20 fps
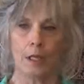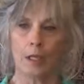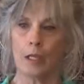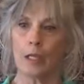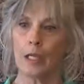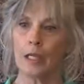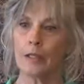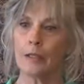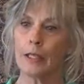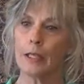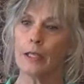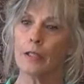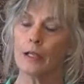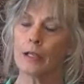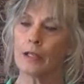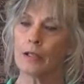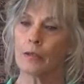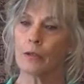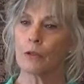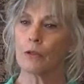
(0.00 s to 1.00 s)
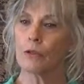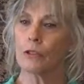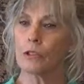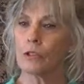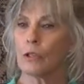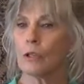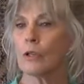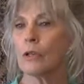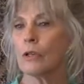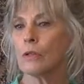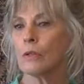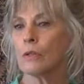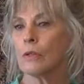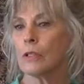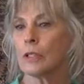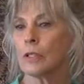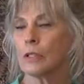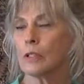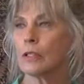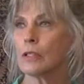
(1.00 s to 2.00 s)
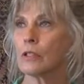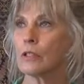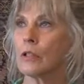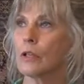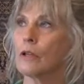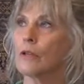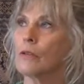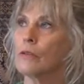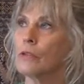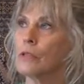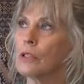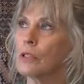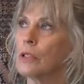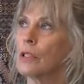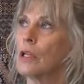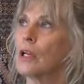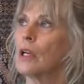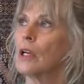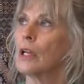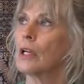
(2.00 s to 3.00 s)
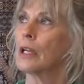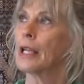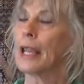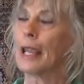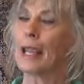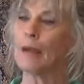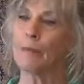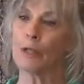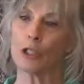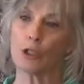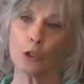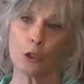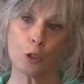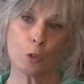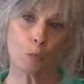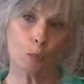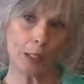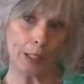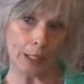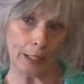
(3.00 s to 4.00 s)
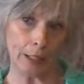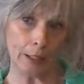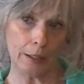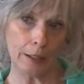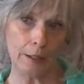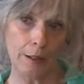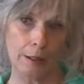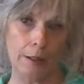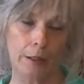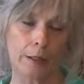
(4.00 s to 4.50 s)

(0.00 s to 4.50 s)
And then they throw stones, and the stones can't be too big,